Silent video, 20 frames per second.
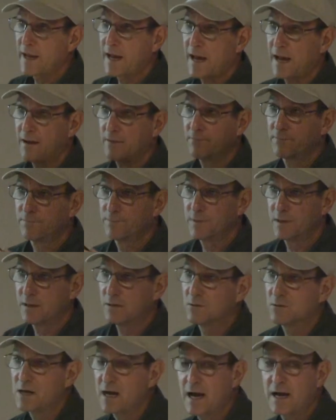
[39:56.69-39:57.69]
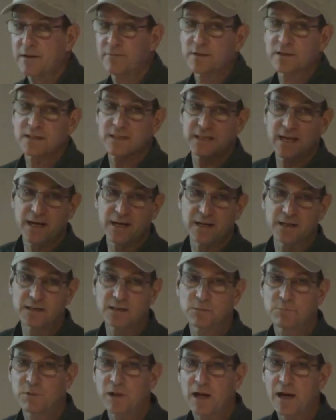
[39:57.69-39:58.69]
they have you know kind of a steady
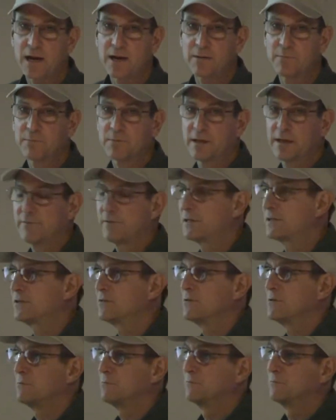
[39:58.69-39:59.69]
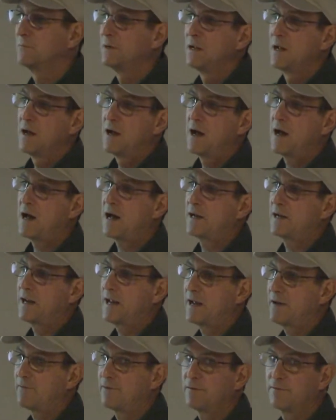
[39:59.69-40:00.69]
supply. To give it to them hot
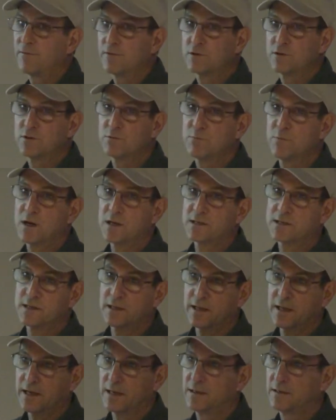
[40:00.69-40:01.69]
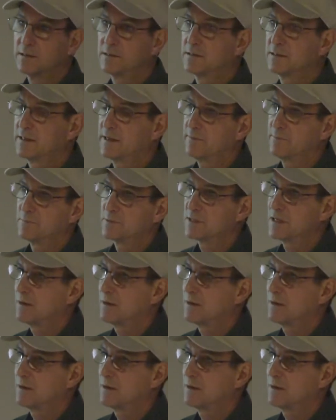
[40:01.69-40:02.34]
and heavy for two months and then give them